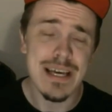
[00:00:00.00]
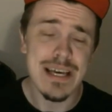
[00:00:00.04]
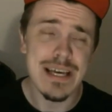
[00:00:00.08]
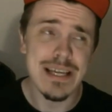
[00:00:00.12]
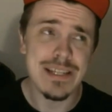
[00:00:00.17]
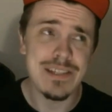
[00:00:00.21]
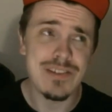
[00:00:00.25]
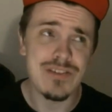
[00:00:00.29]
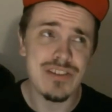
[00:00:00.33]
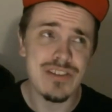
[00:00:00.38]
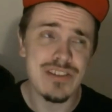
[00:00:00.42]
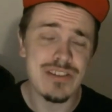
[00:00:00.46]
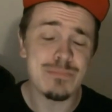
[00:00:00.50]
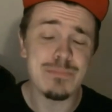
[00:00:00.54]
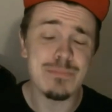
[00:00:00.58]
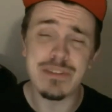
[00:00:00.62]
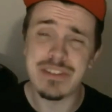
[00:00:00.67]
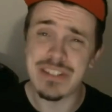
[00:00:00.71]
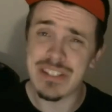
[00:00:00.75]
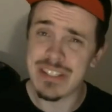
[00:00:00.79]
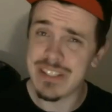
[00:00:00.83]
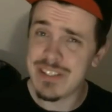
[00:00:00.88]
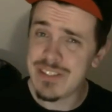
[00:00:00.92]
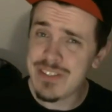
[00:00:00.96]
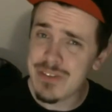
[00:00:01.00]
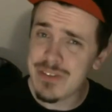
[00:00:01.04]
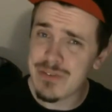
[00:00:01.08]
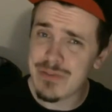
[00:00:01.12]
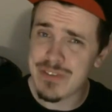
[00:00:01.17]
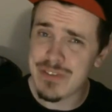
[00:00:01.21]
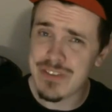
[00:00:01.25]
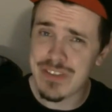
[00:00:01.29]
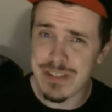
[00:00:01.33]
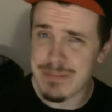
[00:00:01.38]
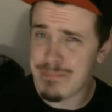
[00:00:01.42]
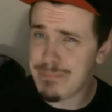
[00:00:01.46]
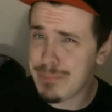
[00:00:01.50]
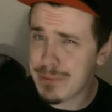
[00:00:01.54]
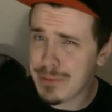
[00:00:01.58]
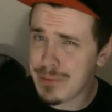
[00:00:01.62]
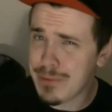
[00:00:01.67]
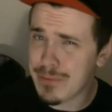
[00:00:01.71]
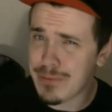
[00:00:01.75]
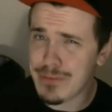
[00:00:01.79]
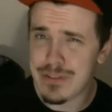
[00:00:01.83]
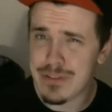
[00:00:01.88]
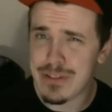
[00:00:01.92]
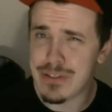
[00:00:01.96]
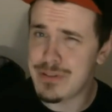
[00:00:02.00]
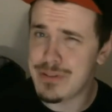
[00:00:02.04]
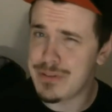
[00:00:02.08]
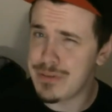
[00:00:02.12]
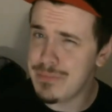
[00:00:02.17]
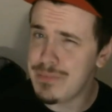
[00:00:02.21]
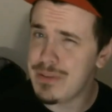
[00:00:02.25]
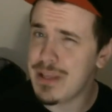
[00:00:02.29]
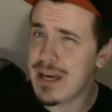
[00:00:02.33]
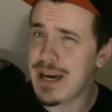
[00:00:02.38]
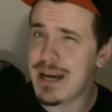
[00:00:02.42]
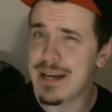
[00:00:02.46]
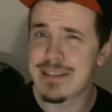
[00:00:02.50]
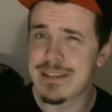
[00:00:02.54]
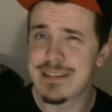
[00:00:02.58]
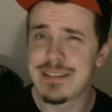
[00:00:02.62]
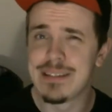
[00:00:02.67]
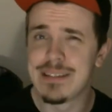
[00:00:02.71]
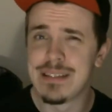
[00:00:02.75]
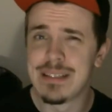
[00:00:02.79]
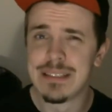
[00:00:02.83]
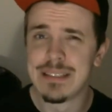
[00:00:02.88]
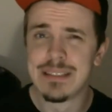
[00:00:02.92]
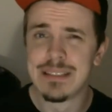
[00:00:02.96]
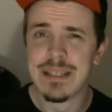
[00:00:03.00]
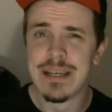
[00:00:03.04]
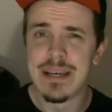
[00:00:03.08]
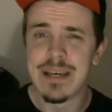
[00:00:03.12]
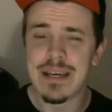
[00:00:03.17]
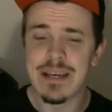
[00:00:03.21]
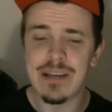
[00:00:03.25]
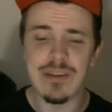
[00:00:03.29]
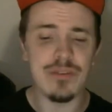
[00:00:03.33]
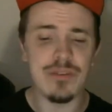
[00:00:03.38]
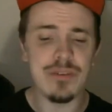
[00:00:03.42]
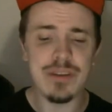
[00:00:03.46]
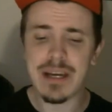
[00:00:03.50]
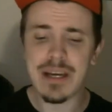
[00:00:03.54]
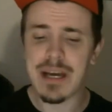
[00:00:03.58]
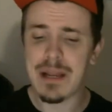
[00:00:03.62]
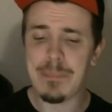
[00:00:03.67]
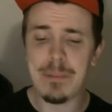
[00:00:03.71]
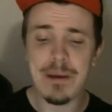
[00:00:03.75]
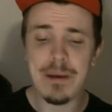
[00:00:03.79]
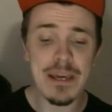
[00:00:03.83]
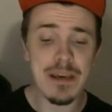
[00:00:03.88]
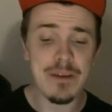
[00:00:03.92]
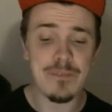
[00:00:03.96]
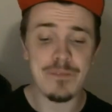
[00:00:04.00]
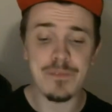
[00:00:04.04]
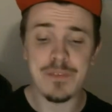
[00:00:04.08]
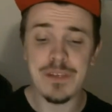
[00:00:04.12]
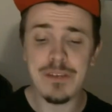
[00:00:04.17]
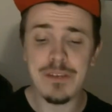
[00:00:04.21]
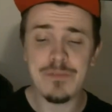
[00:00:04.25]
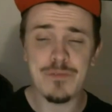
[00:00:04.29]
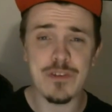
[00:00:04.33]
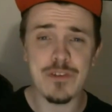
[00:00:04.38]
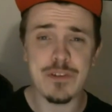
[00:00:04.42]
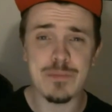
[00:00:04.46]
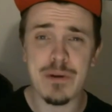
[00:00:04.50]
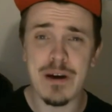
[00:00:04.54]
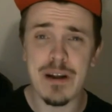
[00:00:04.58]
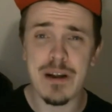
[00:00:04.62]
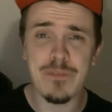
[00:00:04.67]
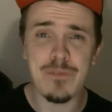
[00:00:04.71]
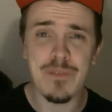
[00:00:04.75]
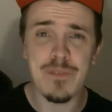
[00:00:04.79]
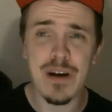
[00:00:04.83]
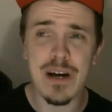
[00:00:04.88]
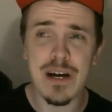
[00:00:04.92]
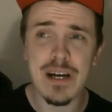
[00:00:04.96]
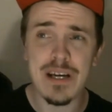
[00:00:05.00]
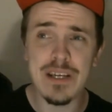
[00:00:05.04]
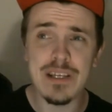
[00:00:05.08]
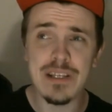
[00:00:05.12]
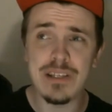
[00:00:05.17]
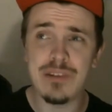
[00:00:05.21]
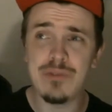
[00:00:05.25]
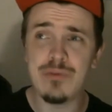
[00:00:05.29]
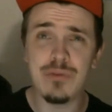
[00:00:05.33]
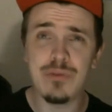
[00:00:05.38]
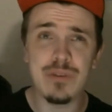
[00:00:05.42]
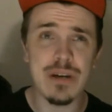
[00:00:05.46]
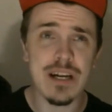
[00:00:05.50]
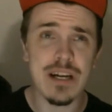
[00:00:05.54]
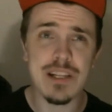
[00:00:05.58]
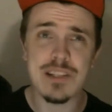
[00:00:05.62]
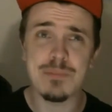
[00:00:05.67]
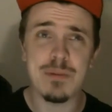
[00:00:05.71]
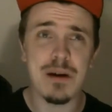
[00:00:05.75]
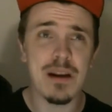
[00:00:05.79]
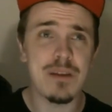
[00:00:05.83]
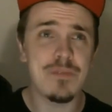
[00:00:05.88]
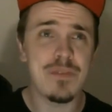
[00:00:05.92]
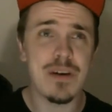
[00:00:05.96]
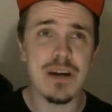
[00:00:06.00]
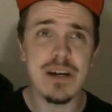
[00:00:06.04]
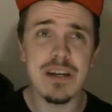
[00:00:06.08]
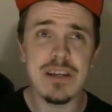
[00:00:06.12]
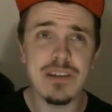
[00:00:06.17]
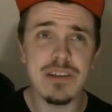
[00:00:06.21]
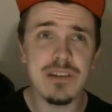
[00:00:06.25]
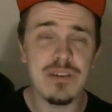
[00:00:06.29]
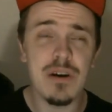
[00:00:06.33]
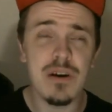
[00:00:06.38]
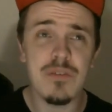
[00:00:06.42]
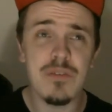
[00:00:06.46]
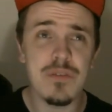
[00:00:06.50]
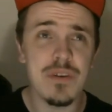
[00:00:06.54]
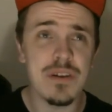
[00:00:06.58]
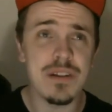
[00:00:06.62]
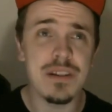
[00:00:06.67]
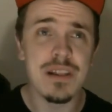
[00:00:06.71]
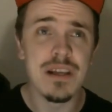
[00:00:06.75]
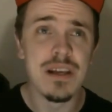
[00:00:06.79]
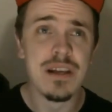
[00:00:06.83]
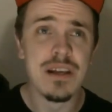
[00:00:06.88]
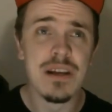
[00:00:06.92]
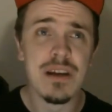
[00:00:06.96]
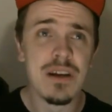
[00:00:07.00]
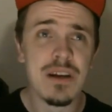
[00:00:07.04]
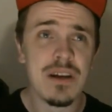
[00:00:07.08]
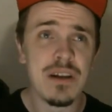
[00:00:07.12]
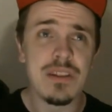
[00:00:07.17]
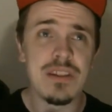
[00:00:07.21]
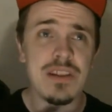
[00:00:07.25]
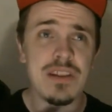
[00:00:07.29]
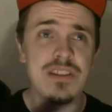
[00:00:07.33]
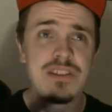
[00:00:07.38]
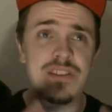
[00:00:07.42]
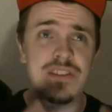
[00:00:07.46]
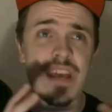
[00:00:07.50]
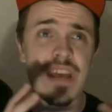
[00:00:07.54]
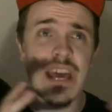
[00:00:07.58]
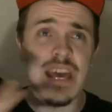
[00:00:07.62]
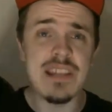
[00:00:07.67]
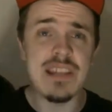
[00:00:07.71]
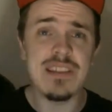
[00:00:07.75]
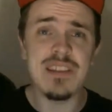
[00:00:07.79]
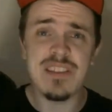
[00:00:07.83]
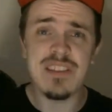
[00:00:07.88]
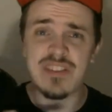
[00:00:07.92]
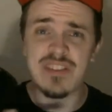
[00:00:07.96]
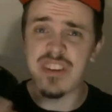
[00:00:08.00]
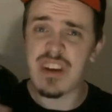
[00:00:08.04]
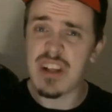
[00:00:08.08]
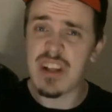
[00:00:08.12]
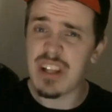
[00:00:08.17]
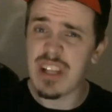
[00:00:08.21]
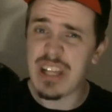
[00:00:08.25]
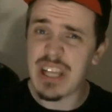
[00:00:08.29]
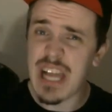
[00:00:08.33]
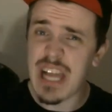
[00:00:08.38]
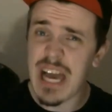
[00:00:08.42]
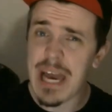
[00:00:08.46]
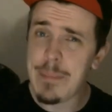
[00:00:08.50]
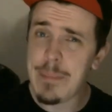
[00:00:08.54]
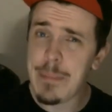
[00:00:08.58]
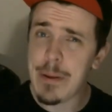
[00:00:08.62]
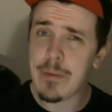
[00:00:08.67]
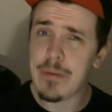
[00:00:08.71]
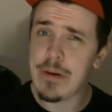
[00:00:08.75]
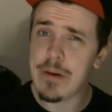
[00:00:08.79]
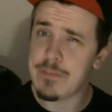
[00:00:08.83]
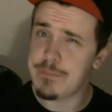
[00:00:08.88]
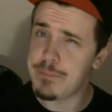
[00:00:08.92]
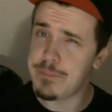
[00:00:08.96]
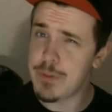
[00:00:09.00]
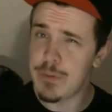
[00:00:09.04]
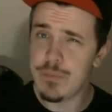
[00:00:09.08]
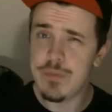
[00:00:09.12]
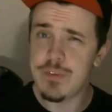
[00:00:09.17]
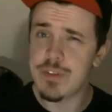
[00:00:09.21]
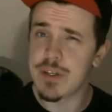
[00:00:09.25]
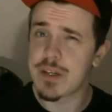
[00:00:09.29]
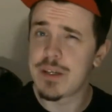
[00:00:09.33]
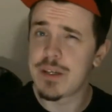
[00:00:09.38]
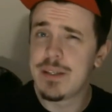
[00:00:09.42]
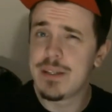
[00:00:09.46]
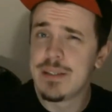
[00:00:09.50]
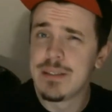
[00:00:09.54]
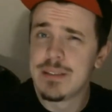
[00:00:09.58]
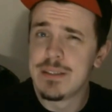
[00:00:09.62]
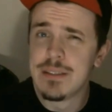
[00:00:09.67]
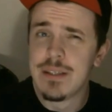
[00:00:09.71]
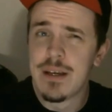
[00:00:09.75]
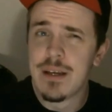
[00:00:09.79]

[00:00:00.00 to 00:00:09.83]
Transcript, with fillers: It's just much easier and simpler to do that. And you only got to pay a fee for Spotify, and you got Spotify, and you have a this endless library of music.